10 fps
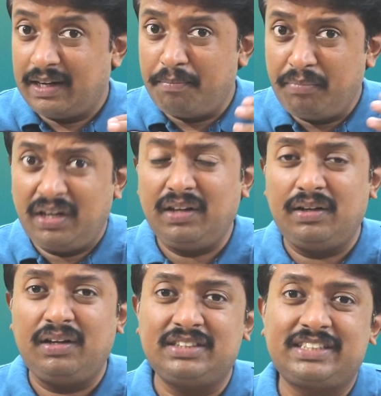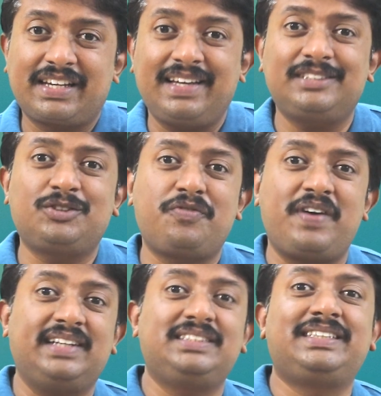A mirror is a case of
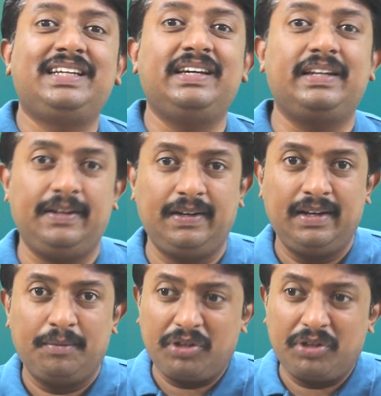ancillary